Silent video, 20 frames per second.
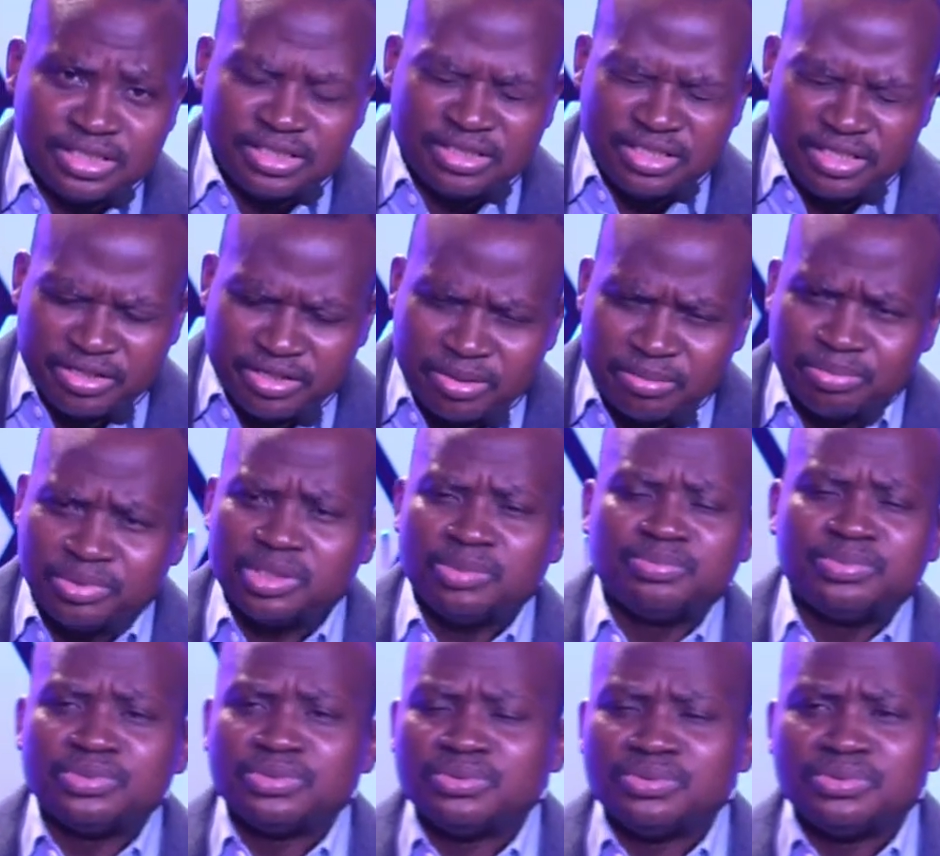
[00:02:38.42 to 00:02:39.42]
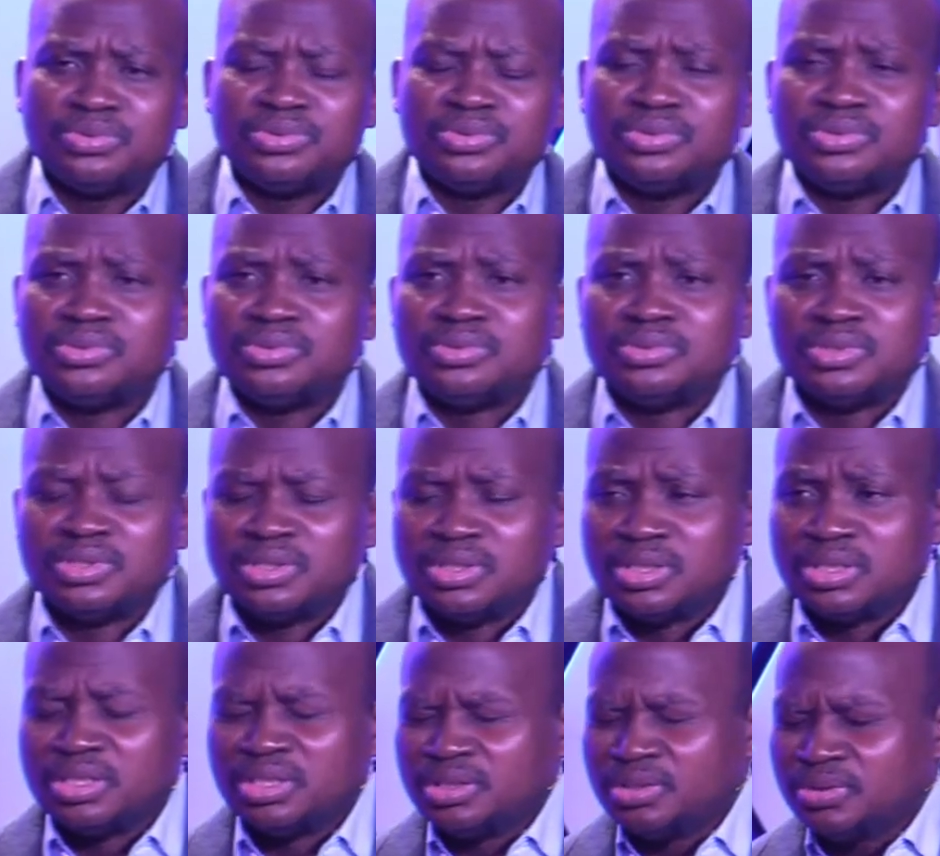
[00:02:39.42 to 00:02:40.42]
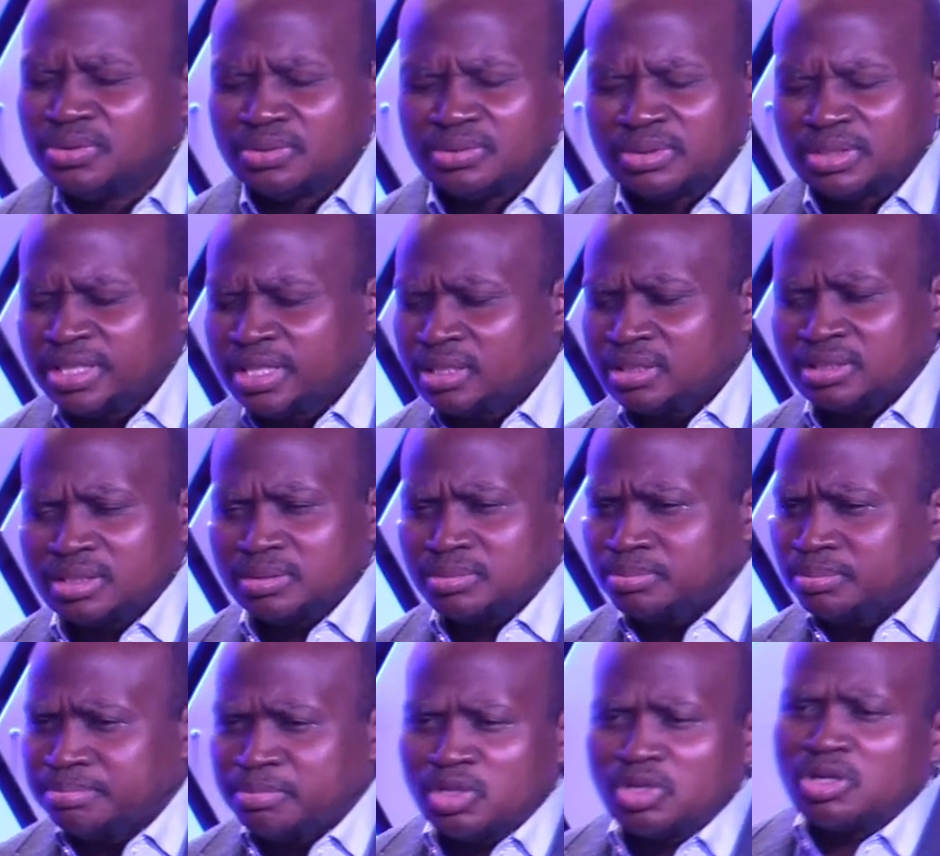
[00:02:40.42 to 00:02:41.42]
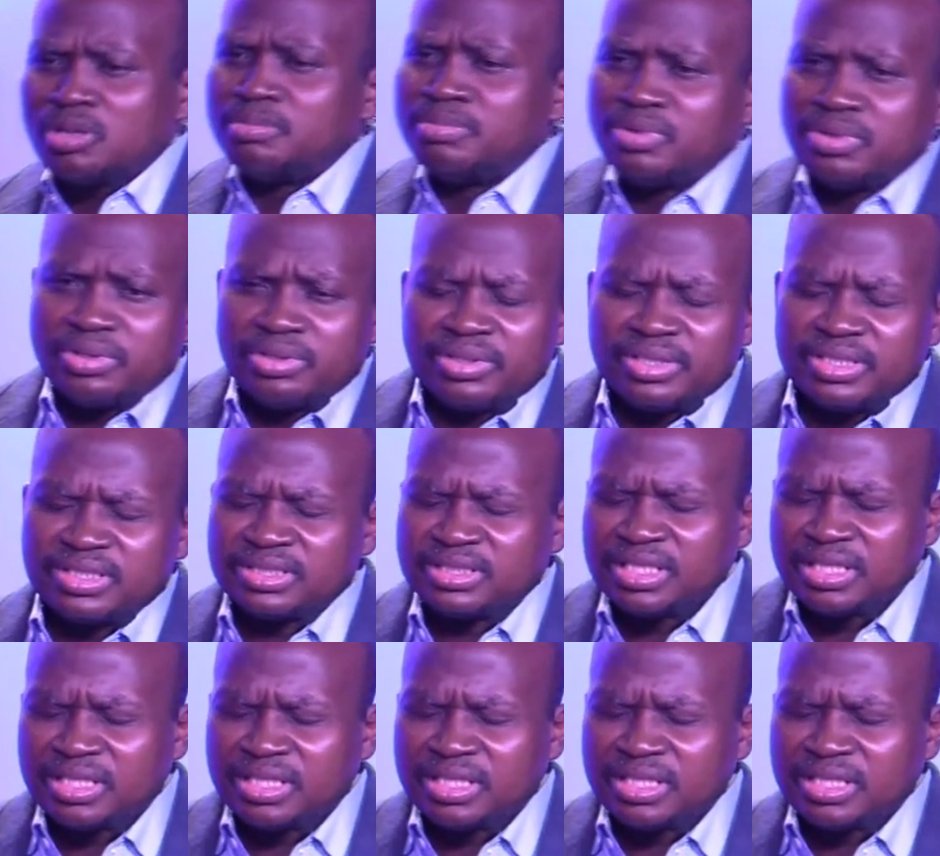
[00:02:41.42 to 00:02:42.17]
There are people who, you know, there are the ball boys.